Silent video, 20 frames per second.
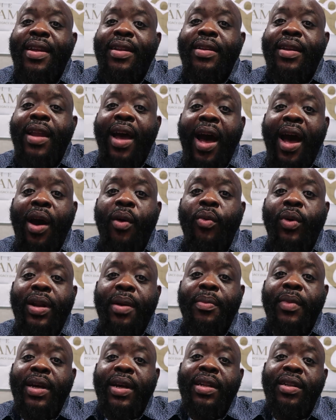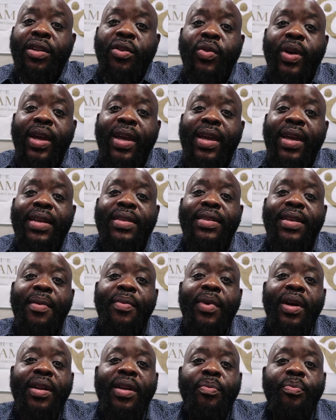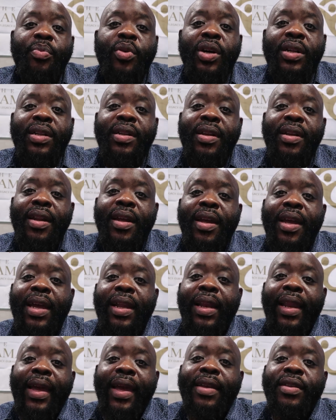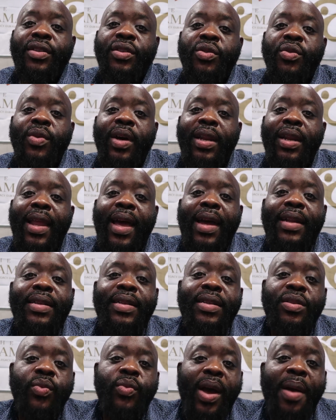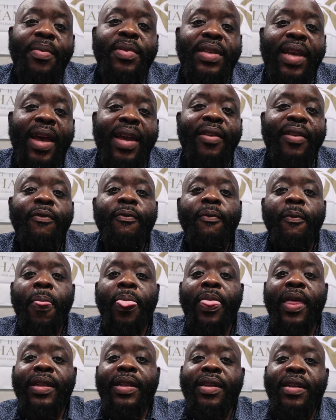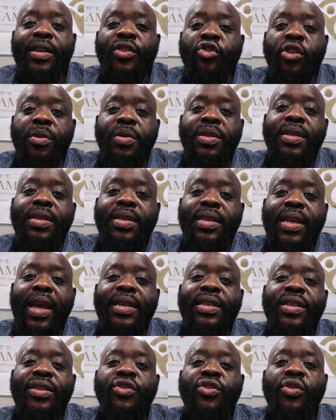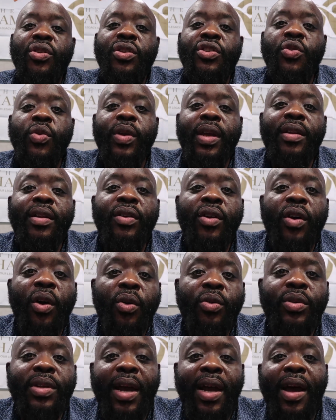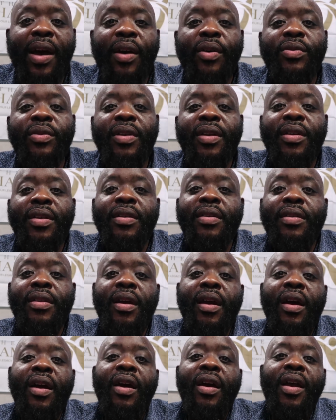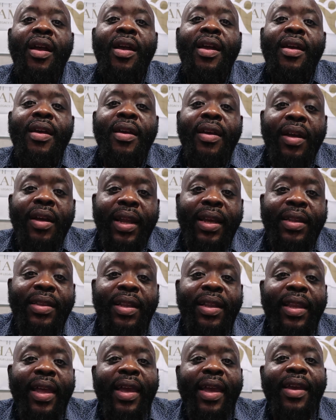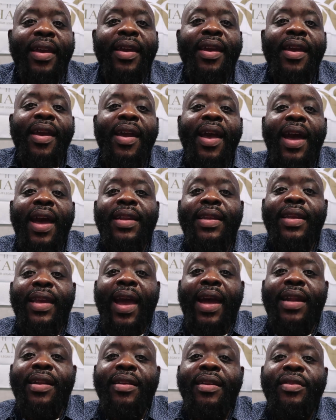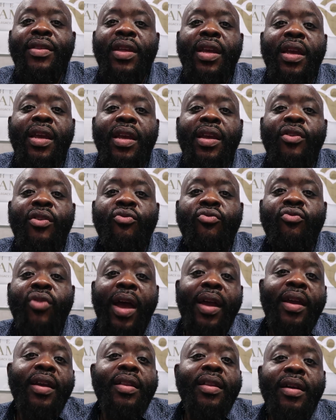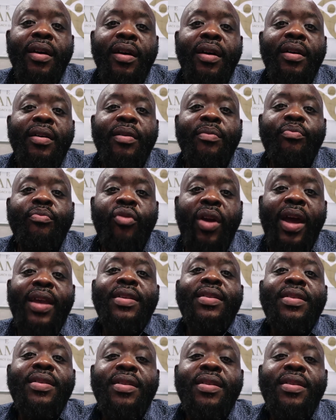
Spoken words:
Now, what I'm going to do is I'm going to put a link to Atlantis website in the description section so that you can go down there, click the link, and get the regular price